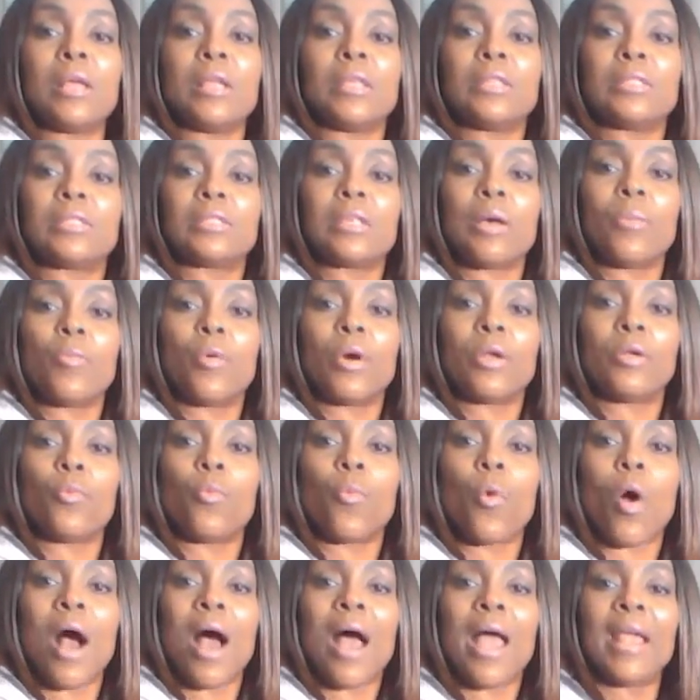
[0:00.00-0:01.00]

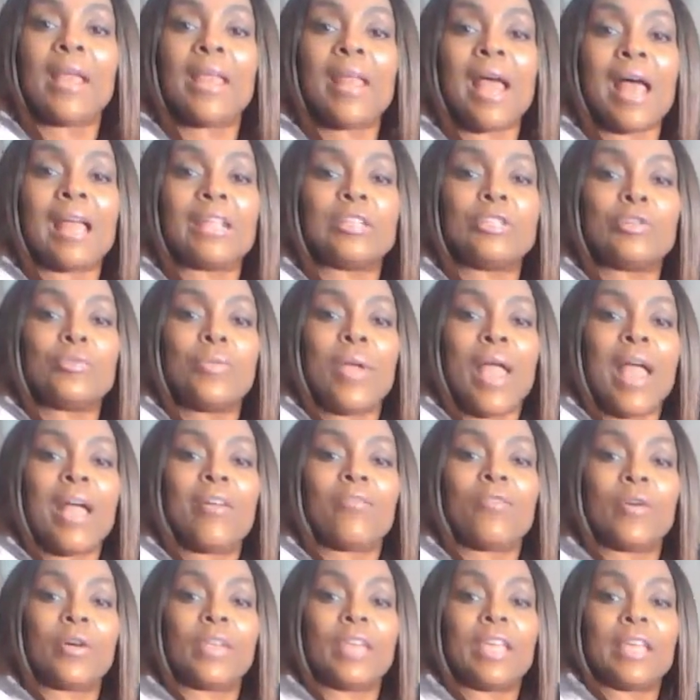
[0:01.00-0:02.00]
somewhat wide. I do
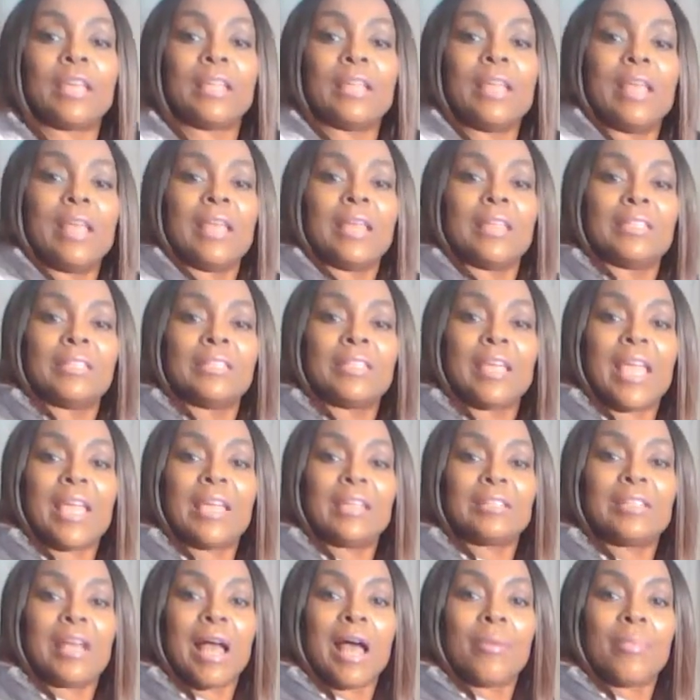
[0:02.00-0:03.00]
have on a
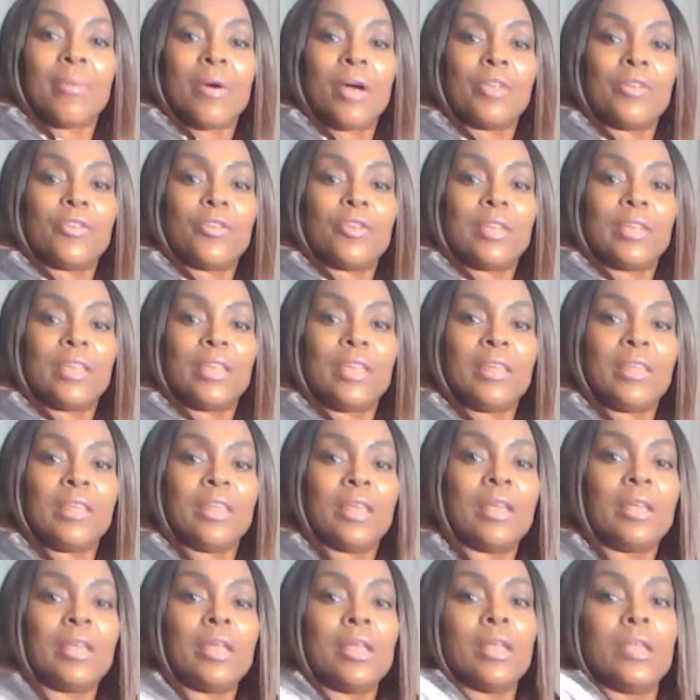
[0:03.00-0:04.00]
tank top
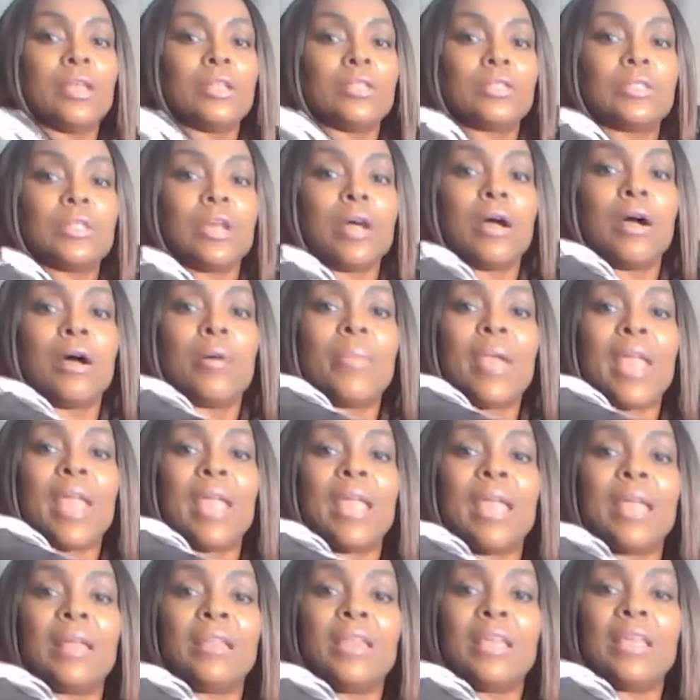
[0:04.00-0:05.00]
underneath,
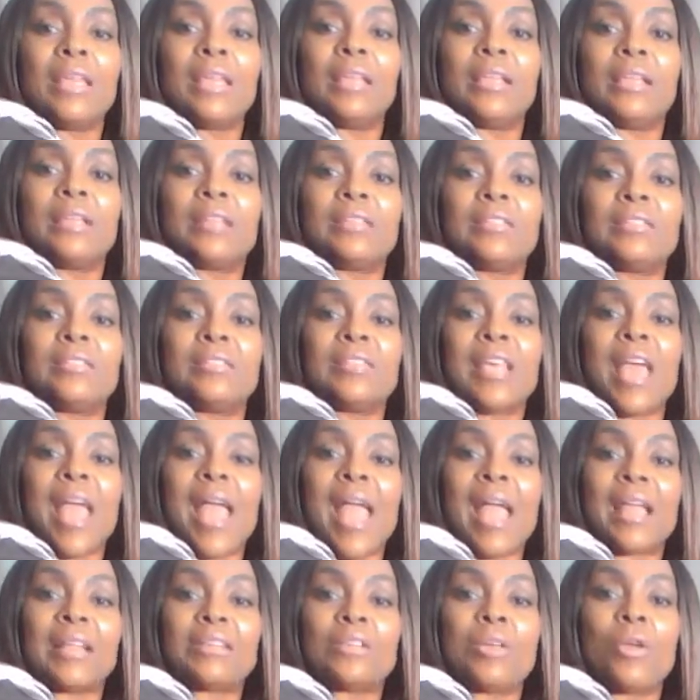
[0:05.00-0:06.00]
and it is
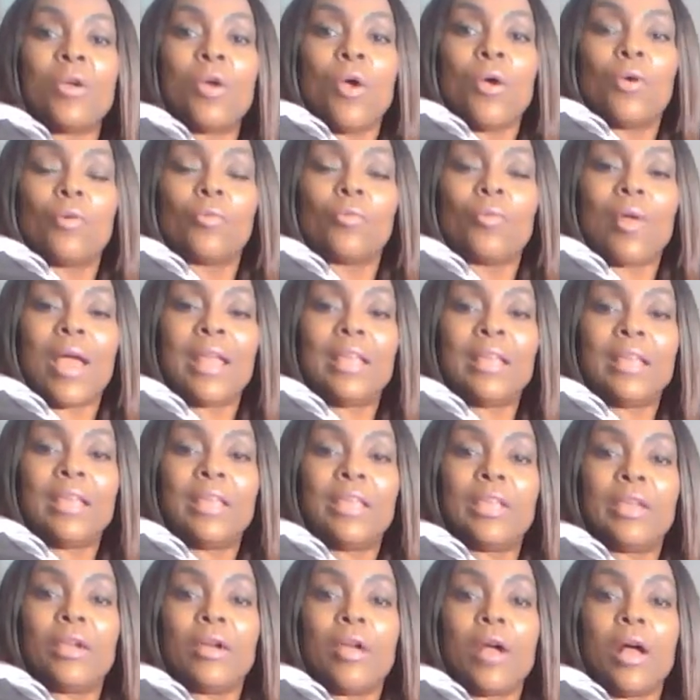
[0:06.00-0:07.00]
tacked right
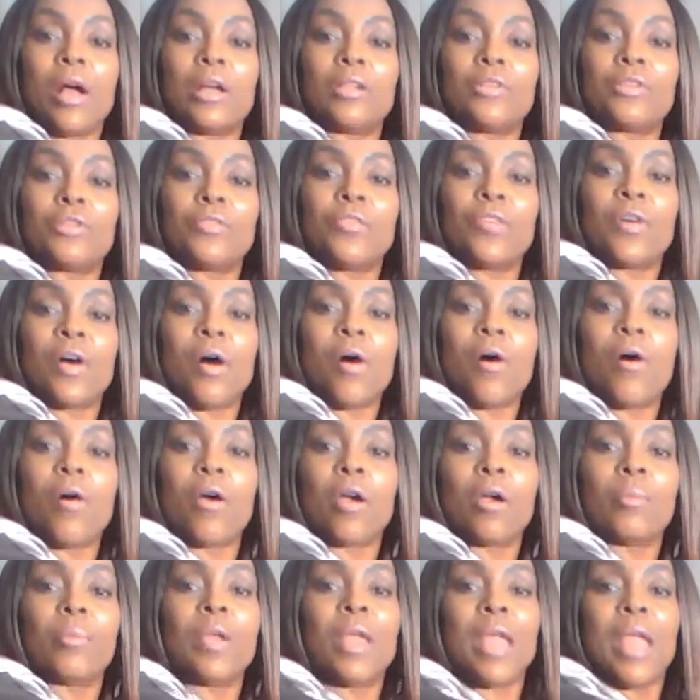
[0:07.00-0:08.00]
here under the
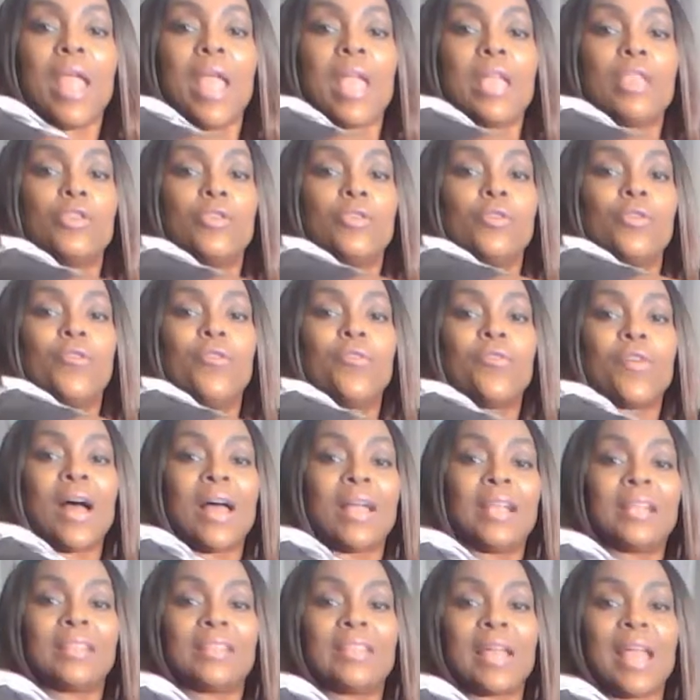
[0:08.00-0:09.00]
arm, and you'll
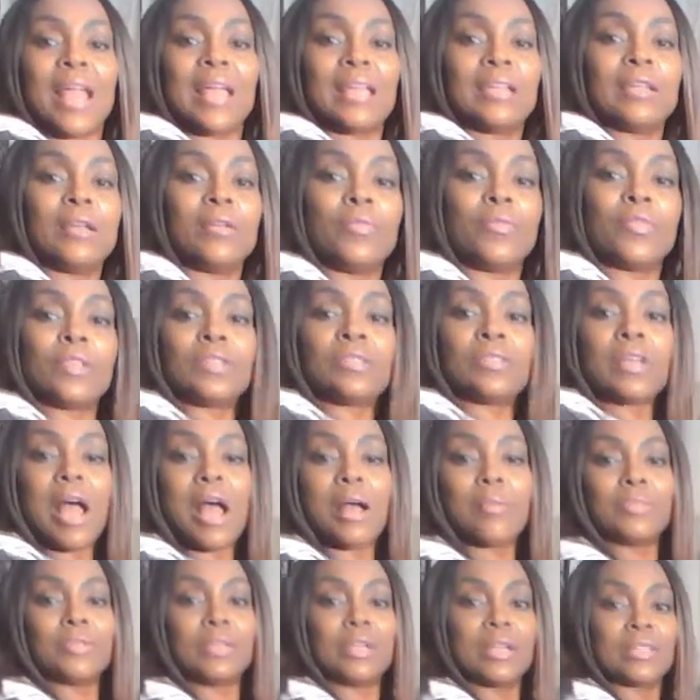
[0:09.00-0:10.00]
find that the
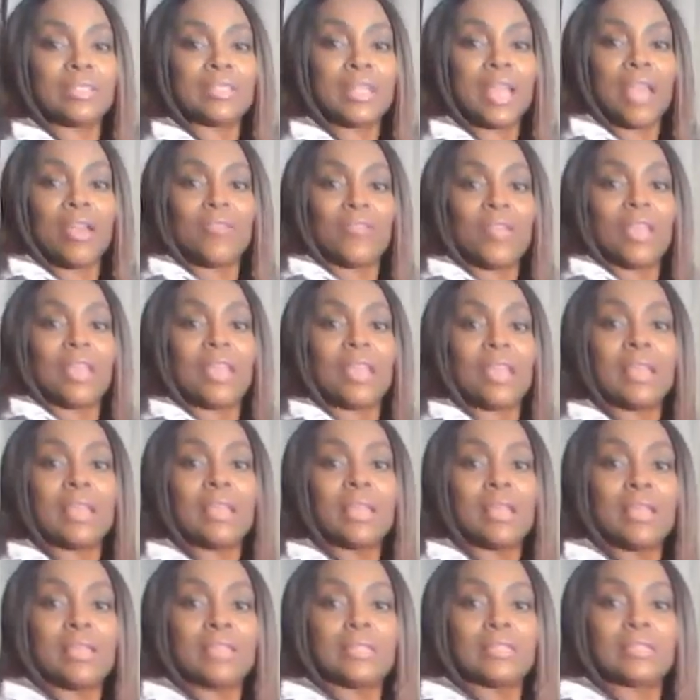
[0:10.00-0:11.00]
top does have a
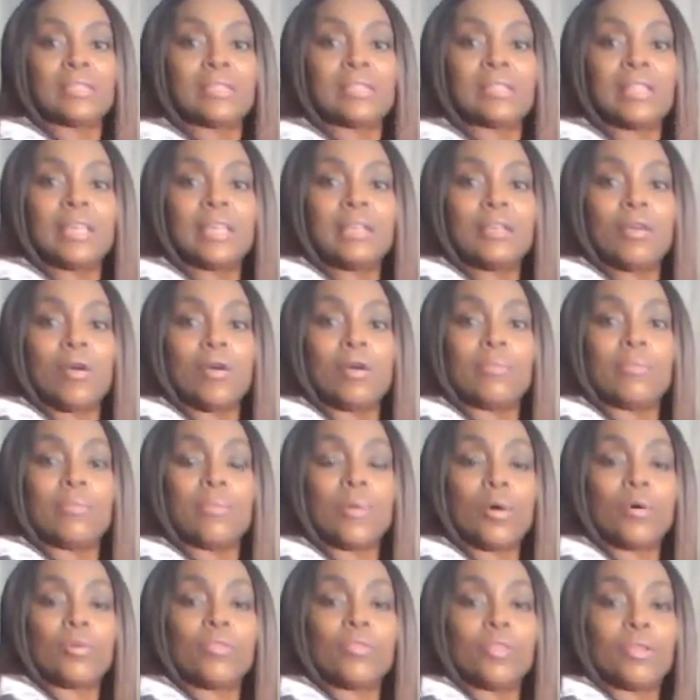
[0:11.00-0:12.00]
slit on
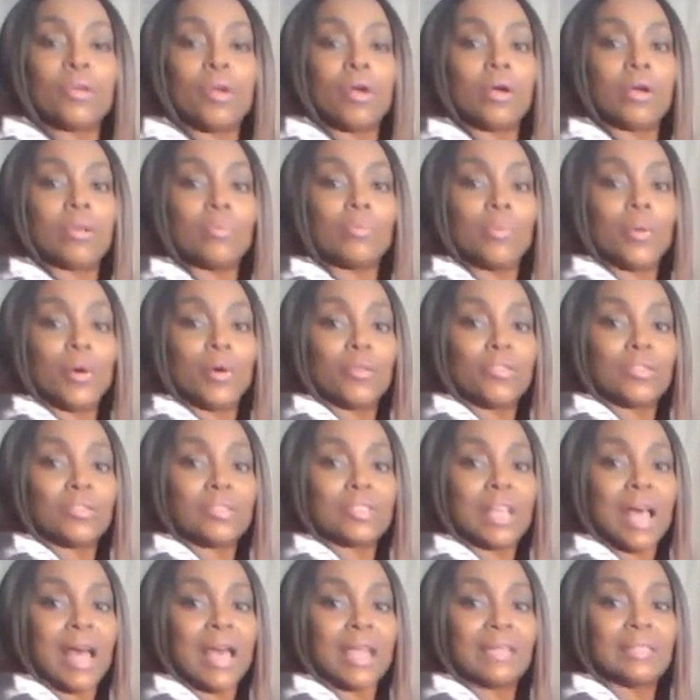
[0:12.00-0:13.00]
both
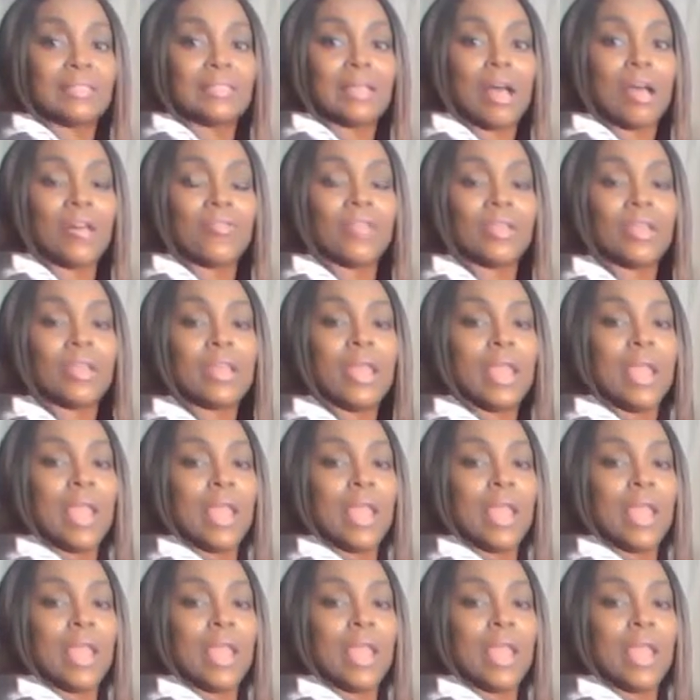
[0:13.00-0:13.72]
sides of it.